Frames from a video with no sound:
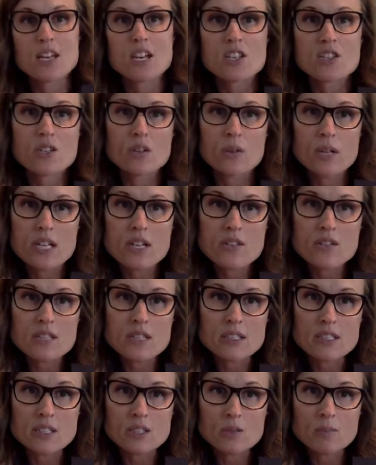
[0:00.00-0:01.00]
So here's a
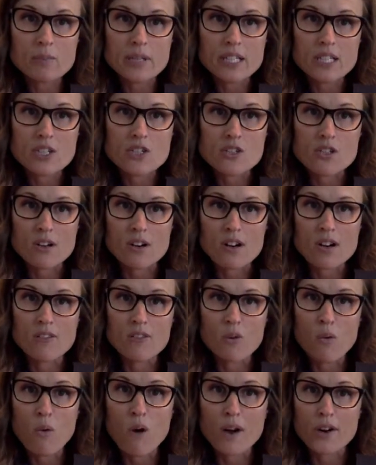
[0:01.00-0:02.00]
little picture of a
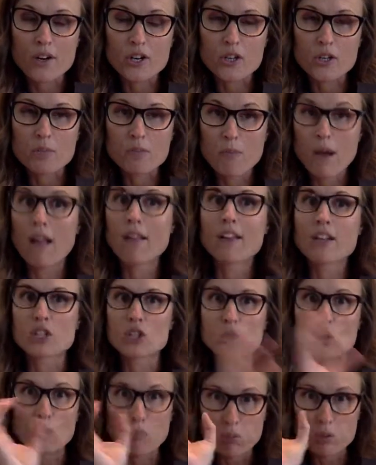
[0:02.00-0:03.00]
water
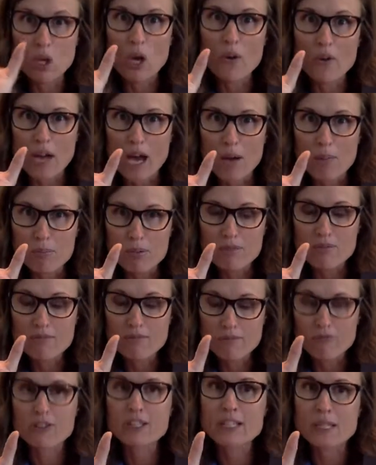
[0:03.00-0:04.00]
molecule blown up
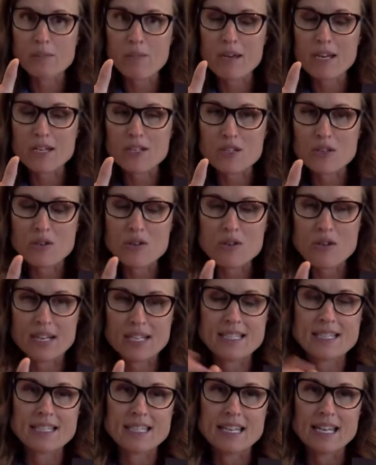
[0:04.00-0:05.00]
really big so you can
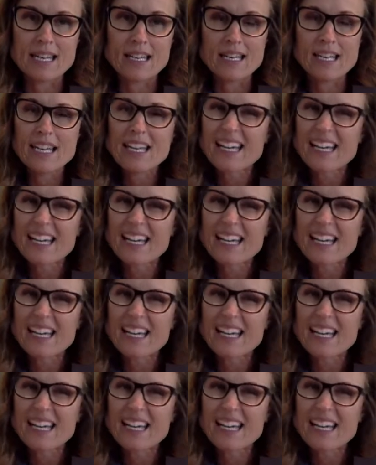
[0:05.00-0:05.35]
see it.